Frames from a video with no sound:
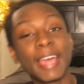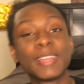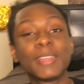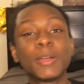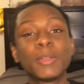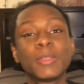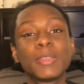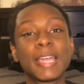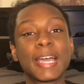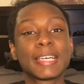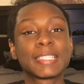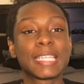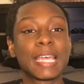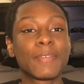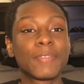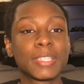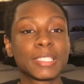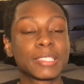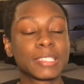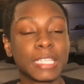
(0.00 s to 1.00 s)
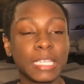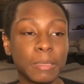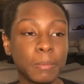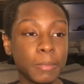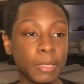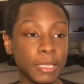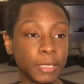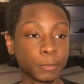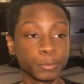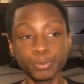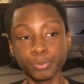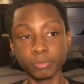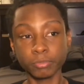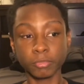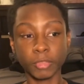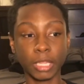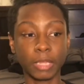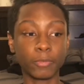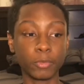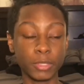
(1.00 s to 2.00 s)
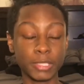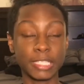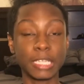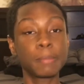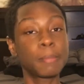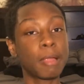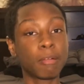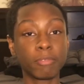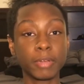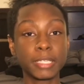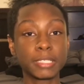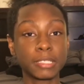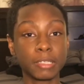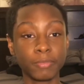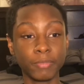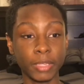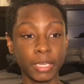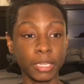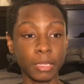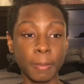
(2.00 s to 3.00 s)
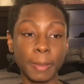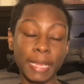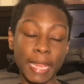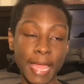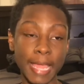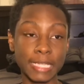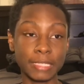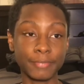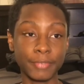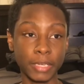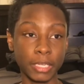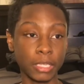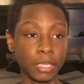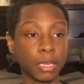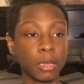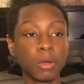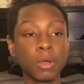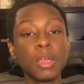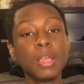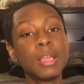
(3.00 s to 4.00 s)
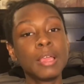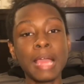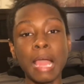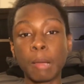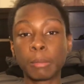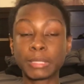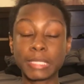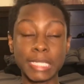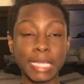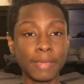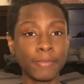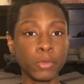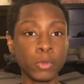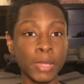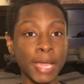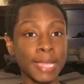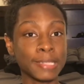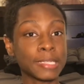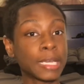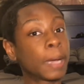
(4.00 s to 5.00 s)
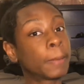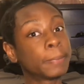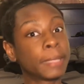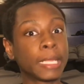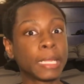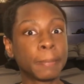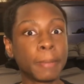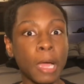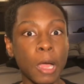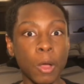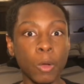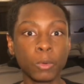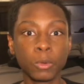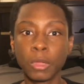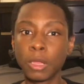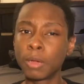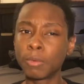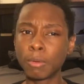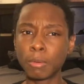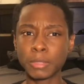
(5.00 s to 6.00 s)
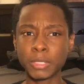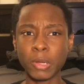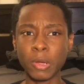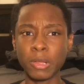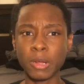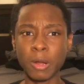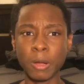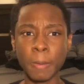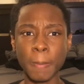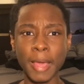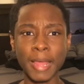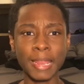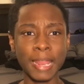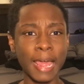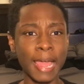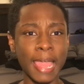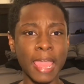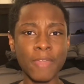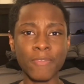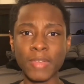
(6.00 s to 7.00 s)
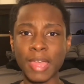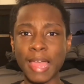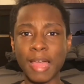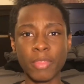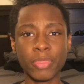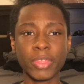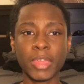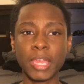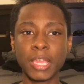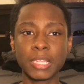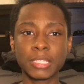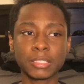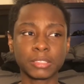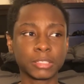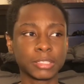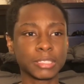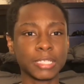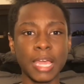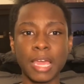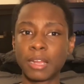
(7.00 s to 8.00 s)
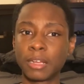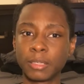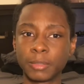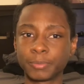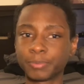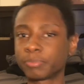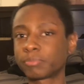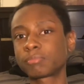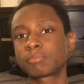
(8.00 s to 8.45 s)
I know you guys haven't seen me. If you seen my recent video, my last video, I was just giving you guys an update about what was going on in my life and how things are just kind of